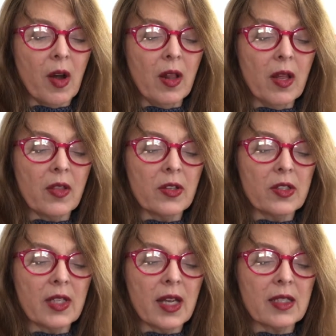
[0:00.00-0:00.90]
all
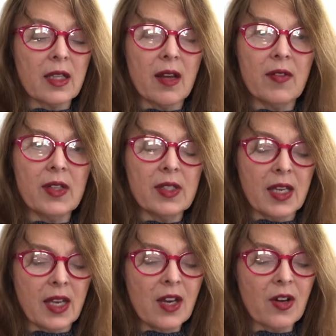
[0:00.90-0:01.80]
others as love is
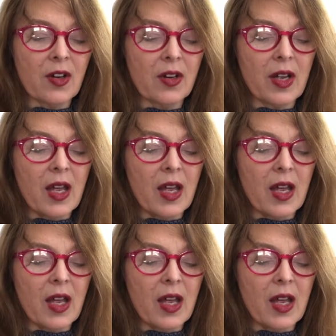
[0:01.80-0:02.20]
here,